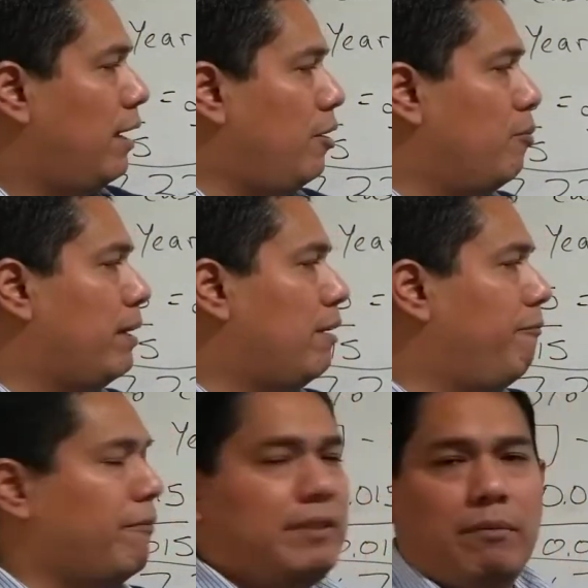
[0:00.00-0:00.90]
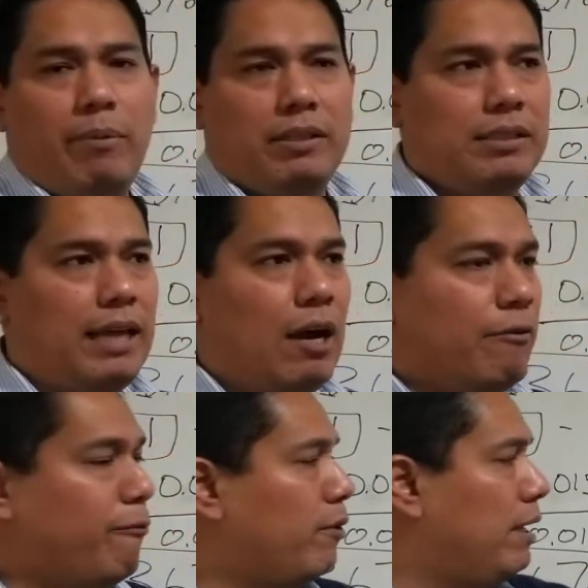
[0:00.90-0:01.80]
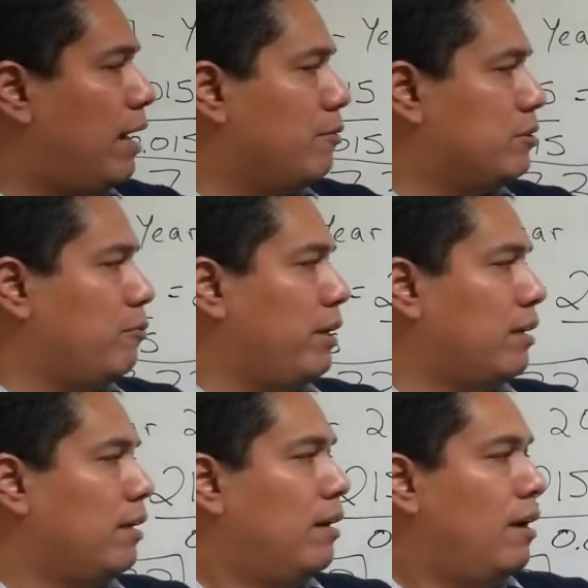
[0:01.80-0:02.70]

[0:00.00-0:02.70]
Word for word: and you're making 15 bucks an hour, 40 hours a week,